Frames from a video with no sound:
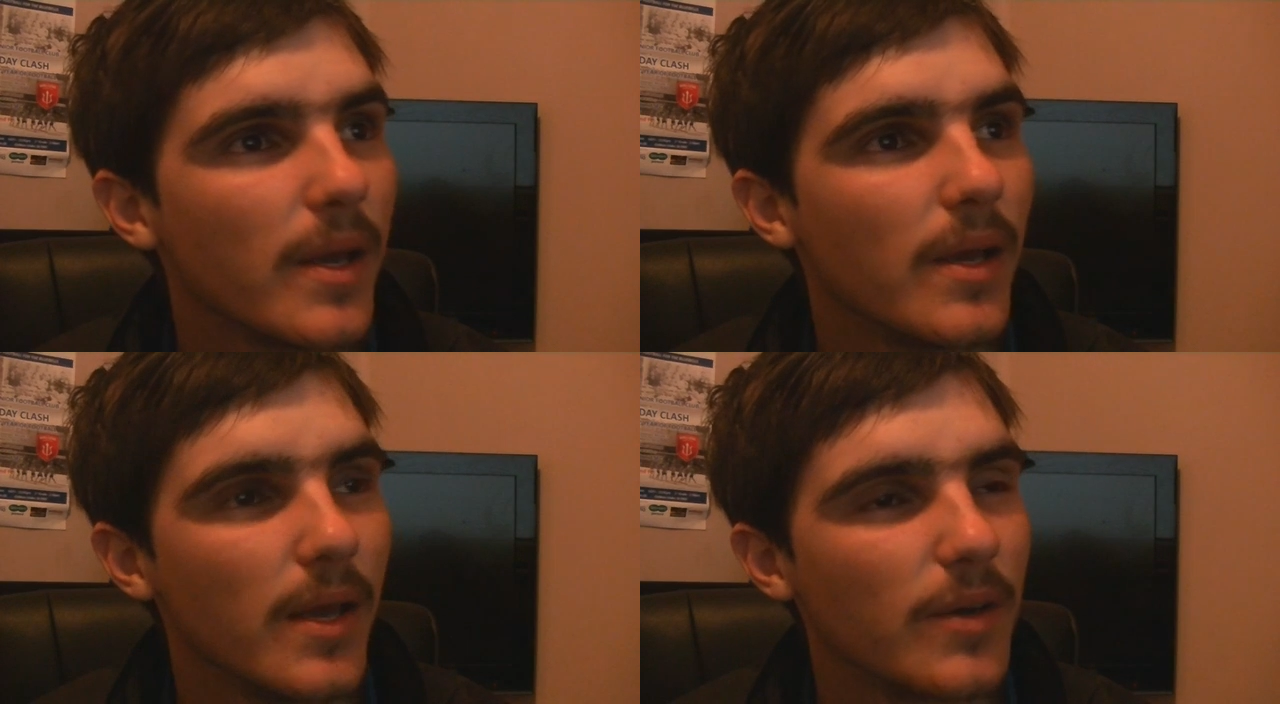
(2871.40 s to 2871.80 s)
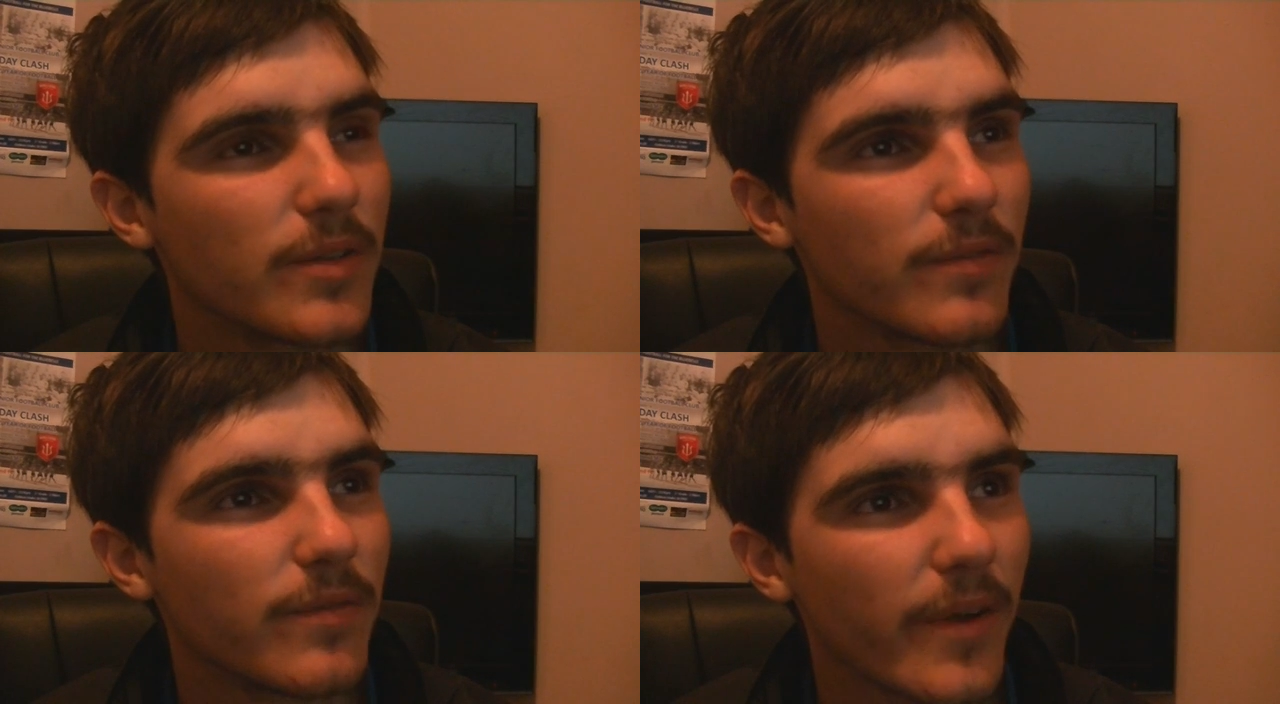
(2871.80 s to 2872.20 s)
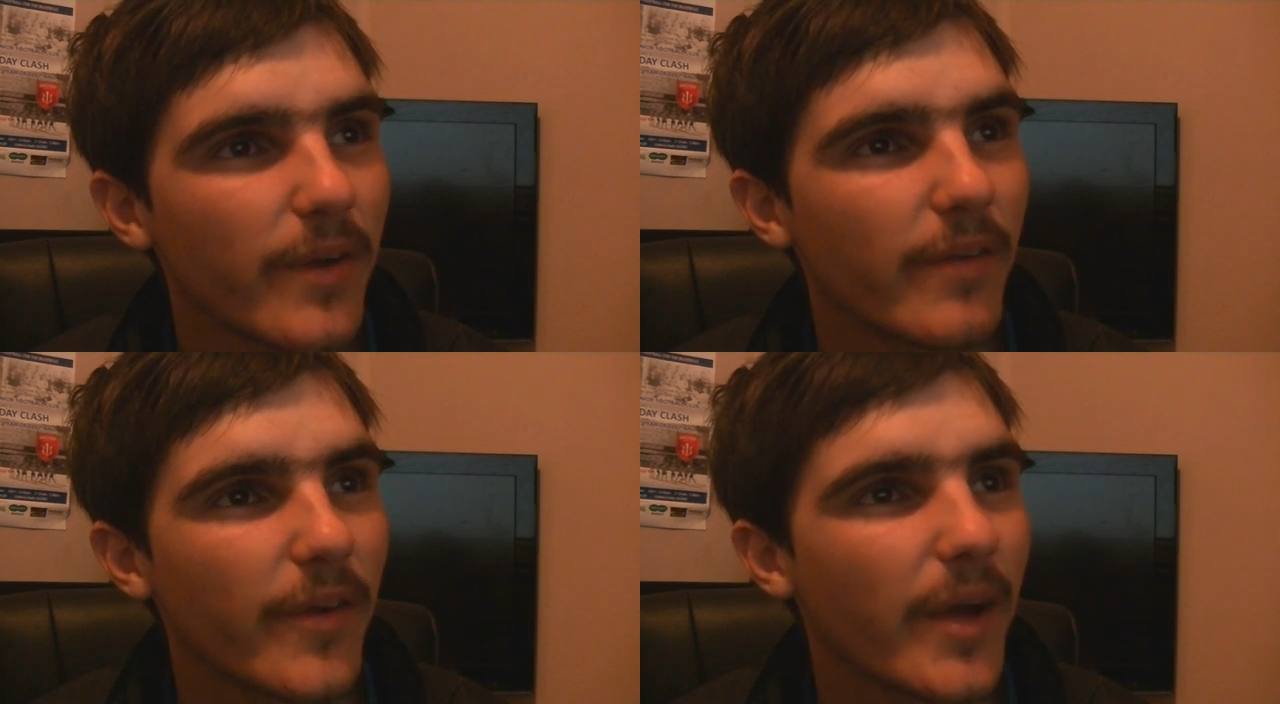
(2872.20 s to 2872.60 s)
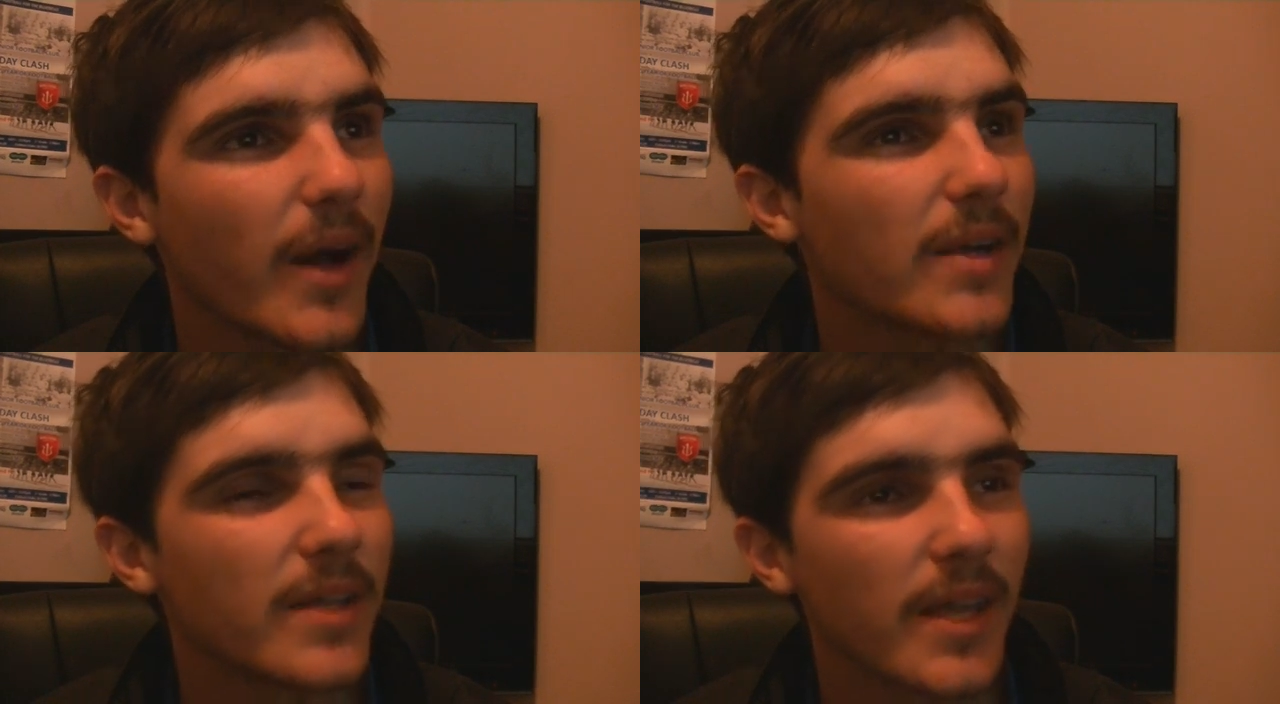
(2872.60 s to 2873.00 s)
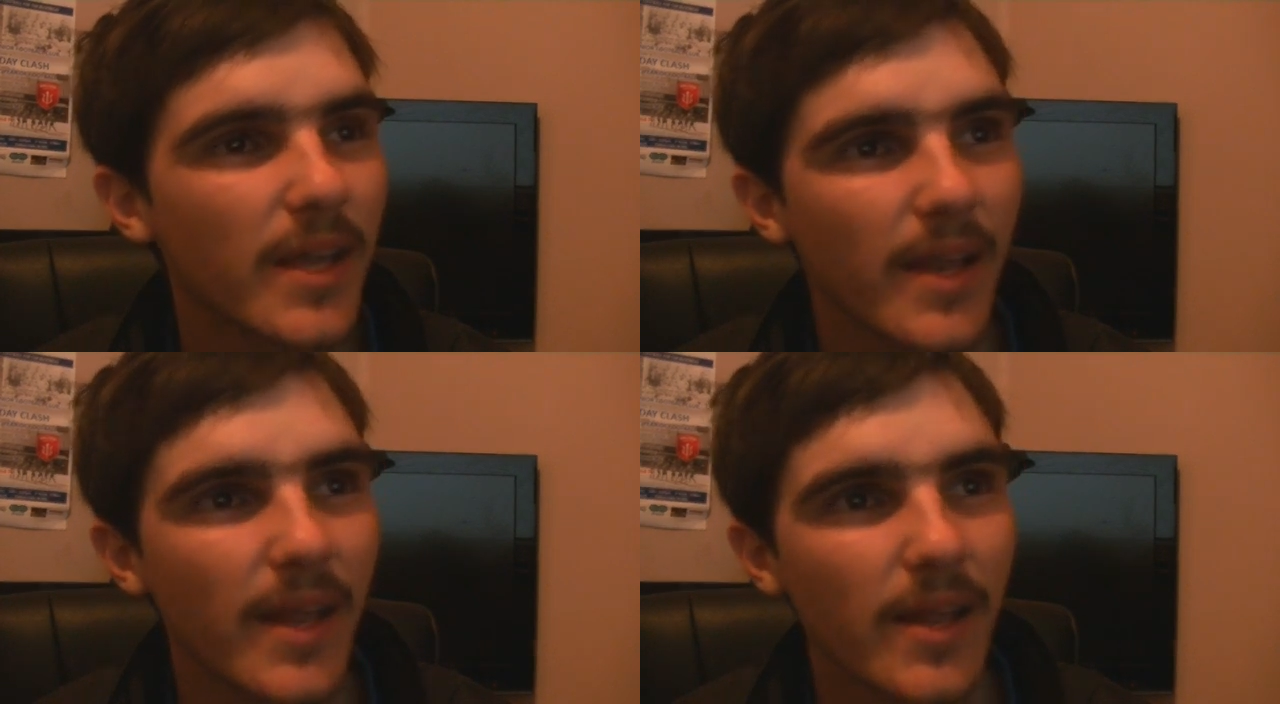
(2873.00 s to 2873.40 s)
It was a very, very hard kick.
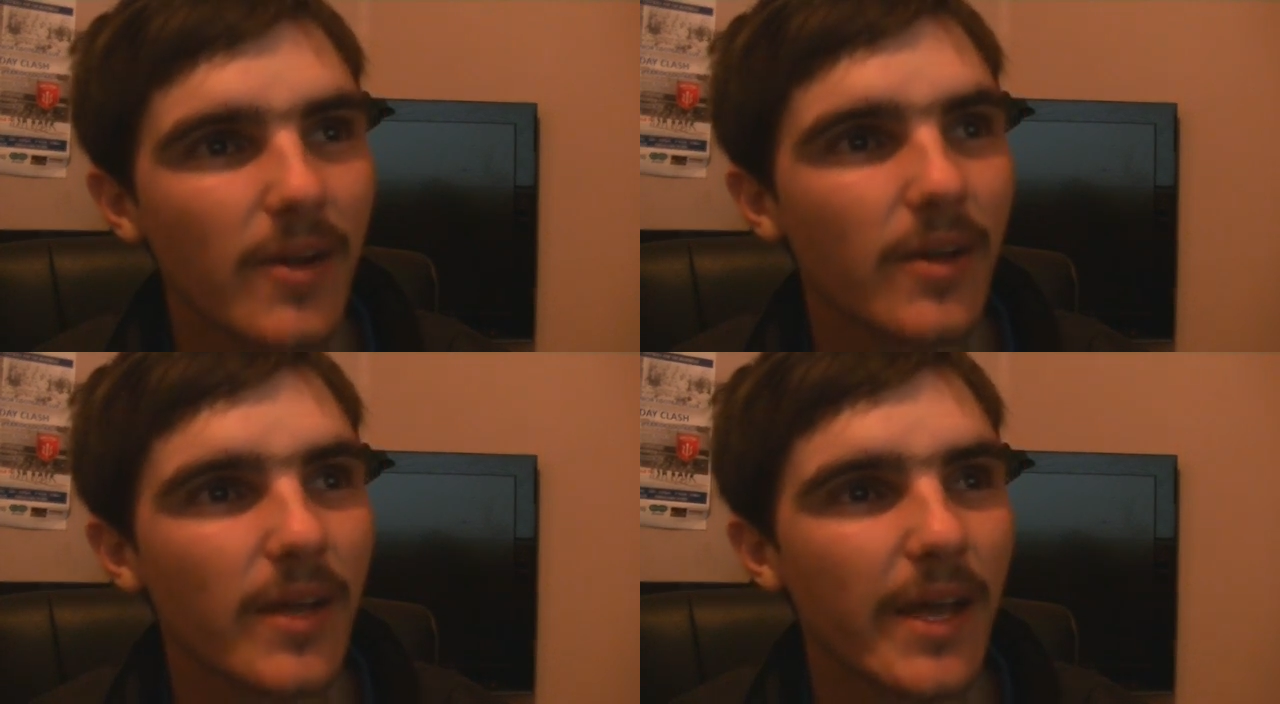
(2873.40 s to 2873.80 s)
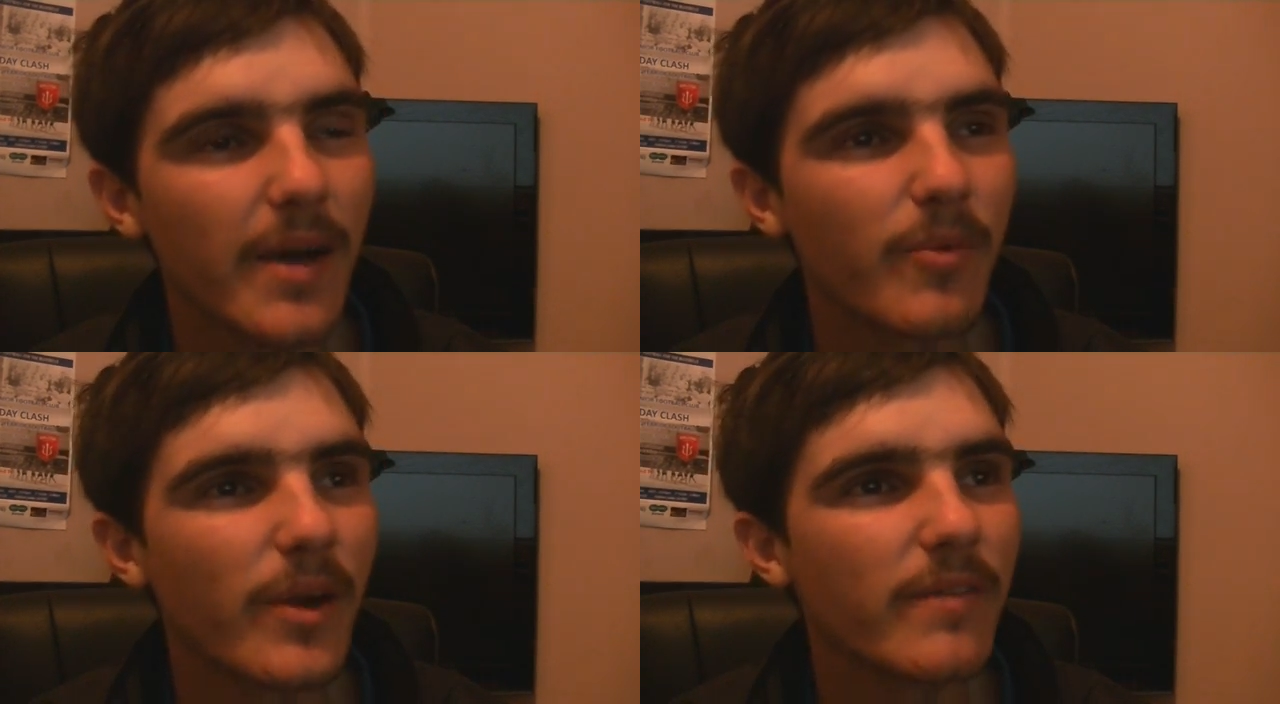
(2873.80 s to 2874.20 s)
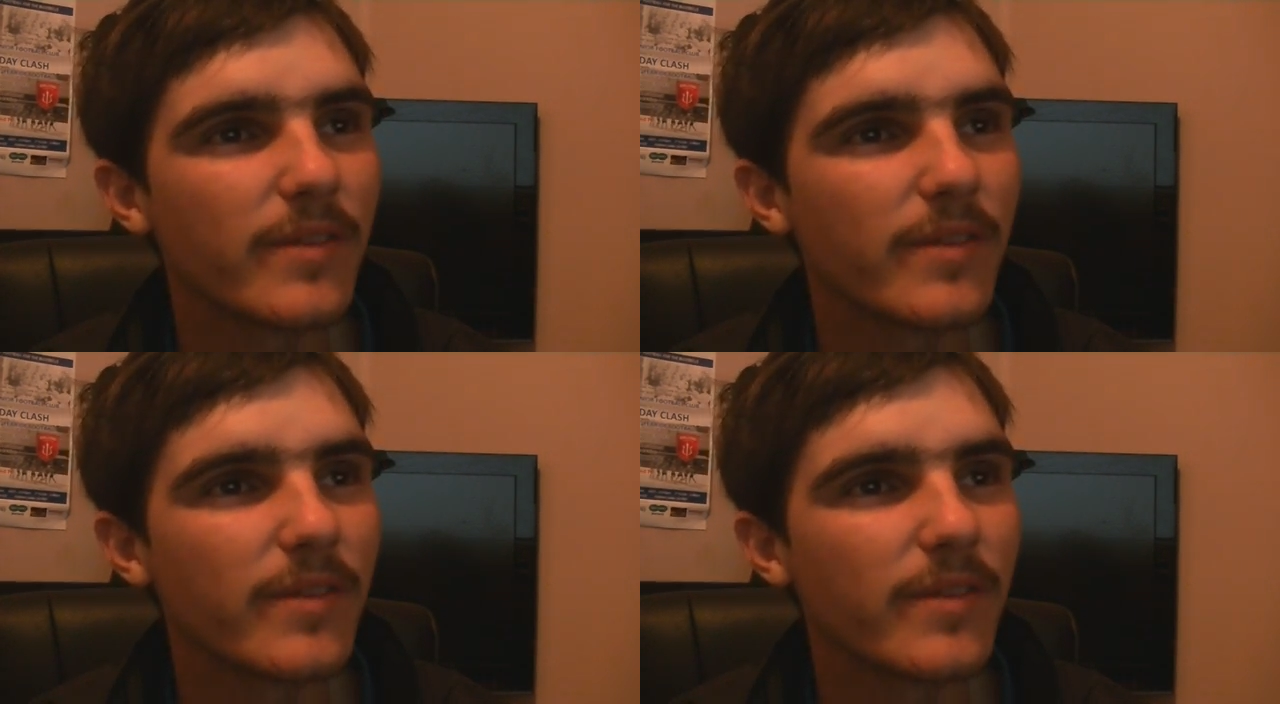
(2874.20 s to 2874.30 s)
It hit Connor Galbraith